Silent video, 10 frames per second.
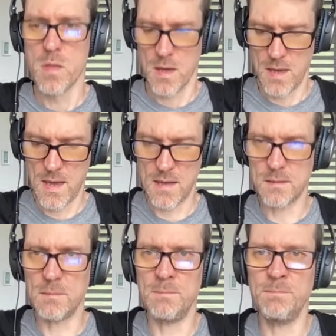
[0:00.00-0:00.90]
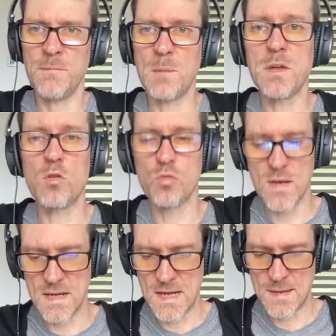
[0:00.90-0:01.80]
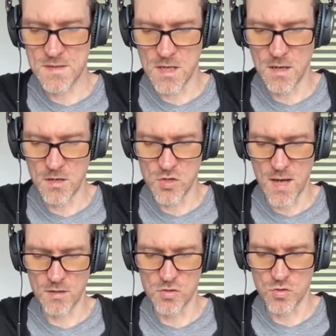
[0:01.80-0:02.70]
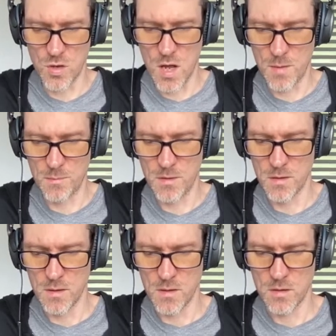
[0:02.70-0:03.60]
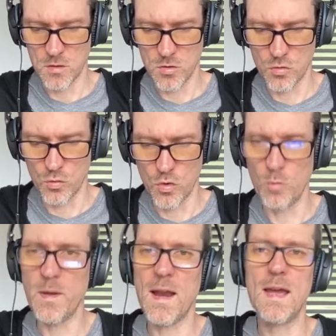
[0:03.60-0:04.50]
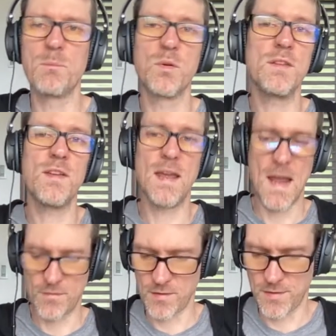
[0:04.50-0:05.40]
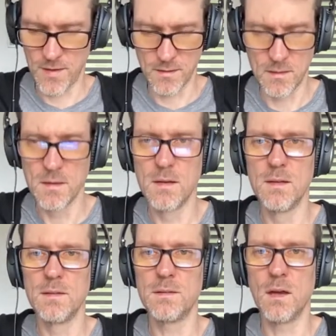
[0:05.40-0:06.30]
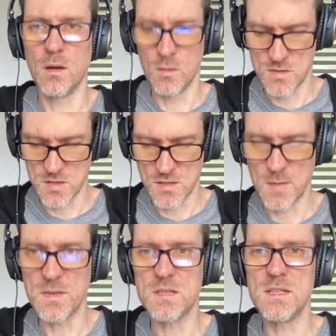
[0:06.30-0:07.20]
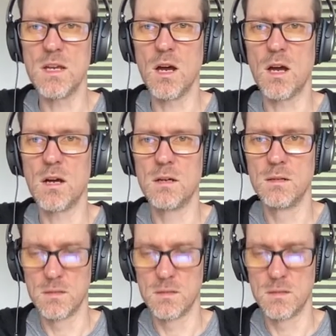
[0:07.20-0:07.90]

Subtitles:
And I'm gonna rename this audio track Drum Group. And I abbreviate everything. So it's just gonna be DRGRP,